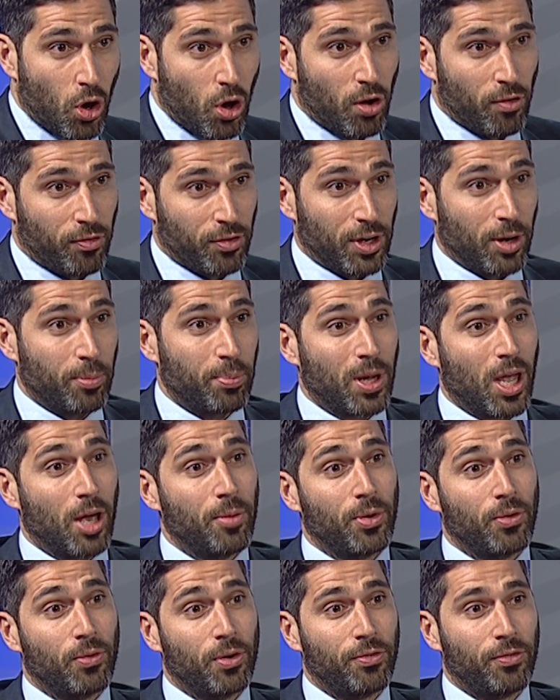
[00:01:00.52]
of the
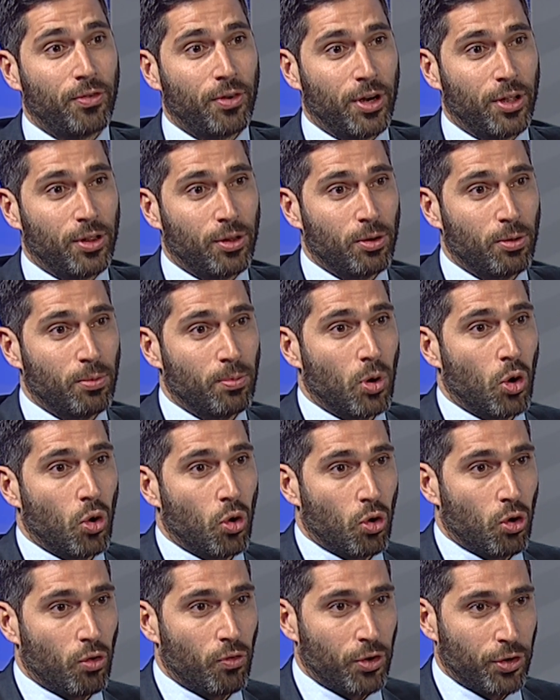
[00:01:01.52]
upcoming referendum
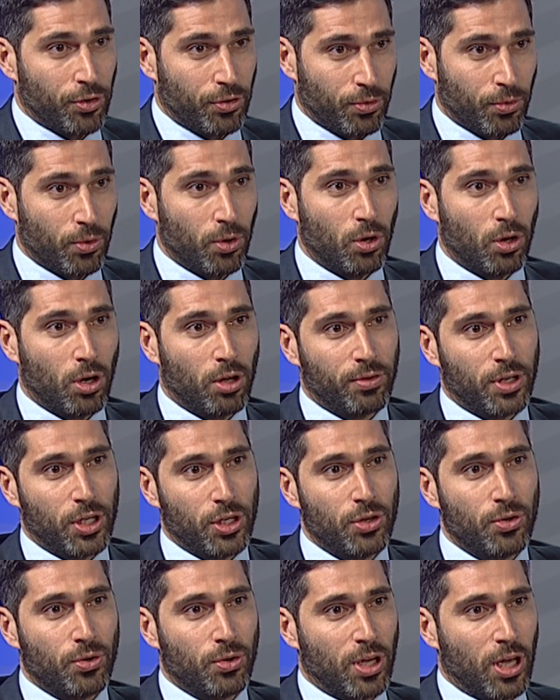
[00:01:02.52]
over the role of
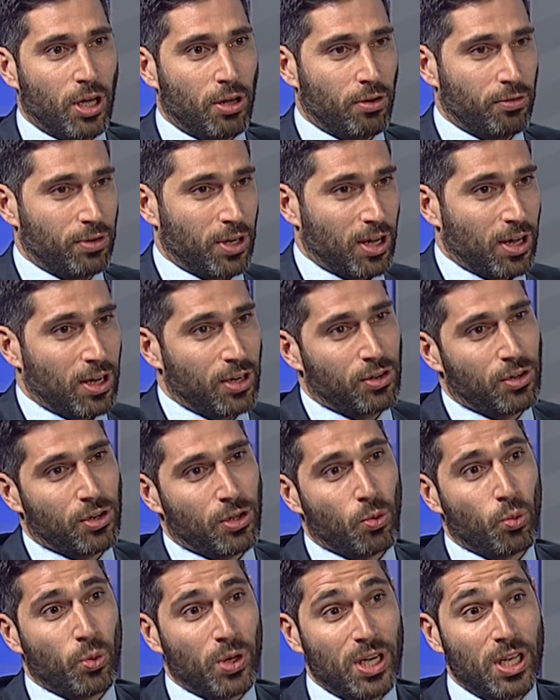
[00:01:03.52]
the UK, of the
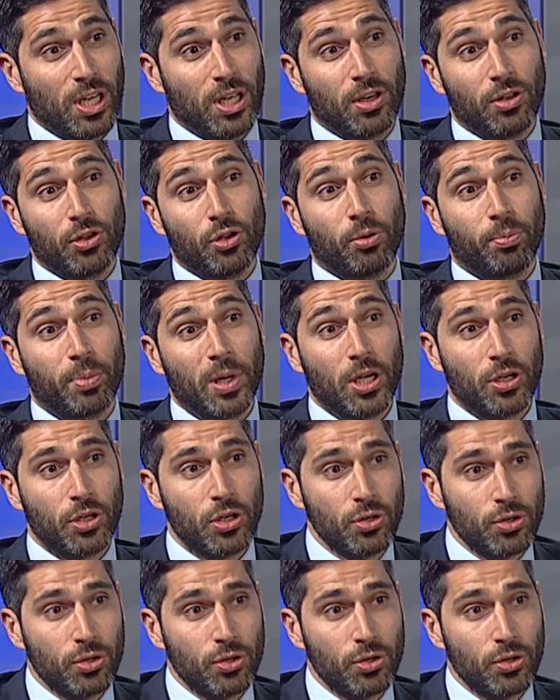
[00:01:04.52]
country, within the European